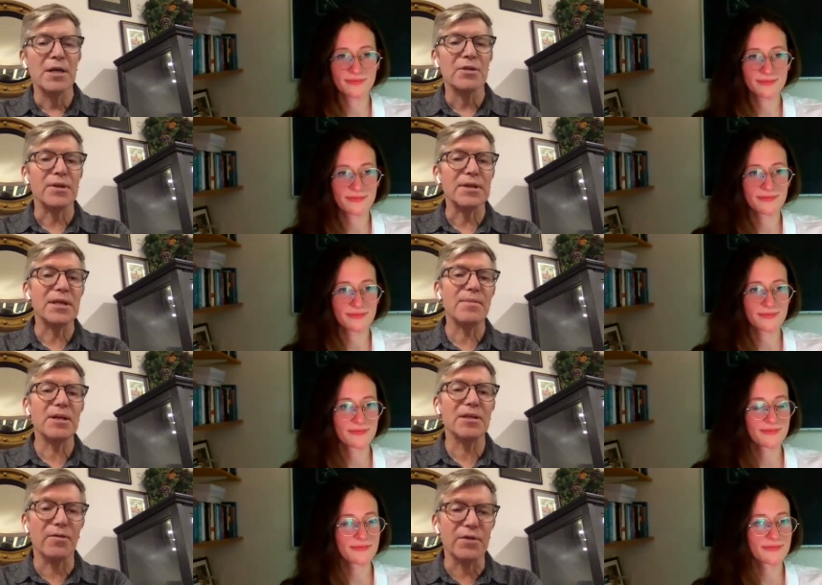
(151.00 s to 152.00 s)
Speaker 1: So I see
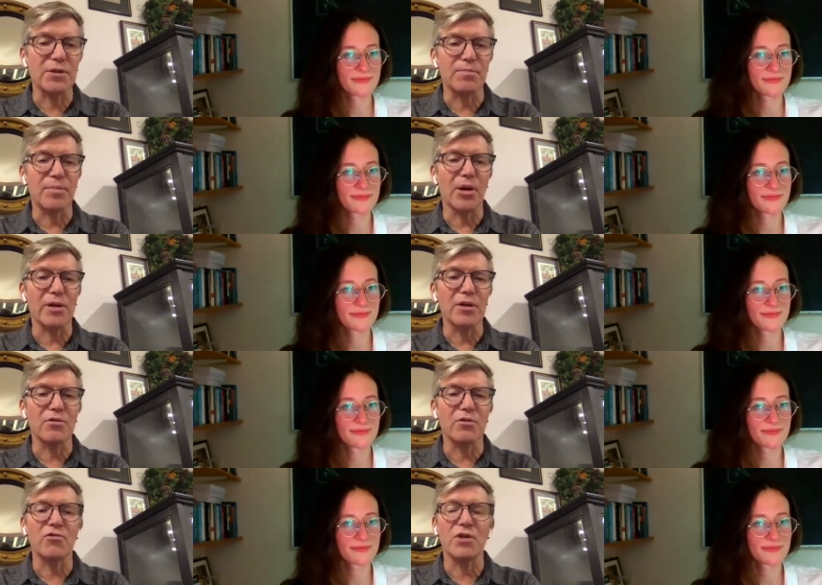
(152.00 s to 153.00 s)
myself as belonging
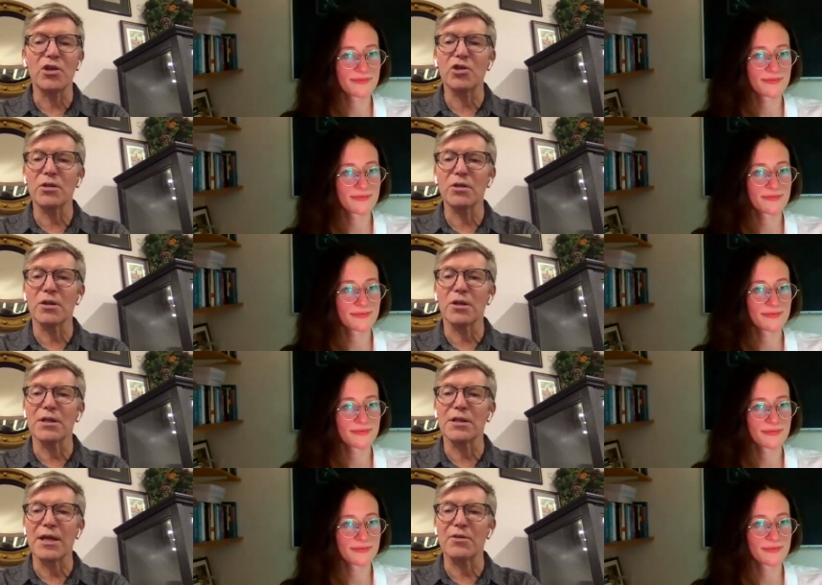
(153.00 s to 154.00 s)
to a tradition that
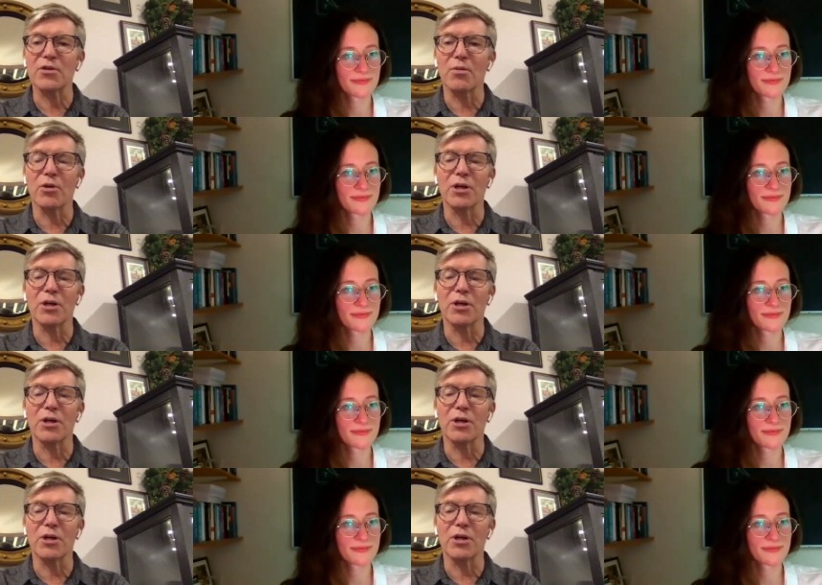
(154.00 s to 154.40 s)
is now somewhat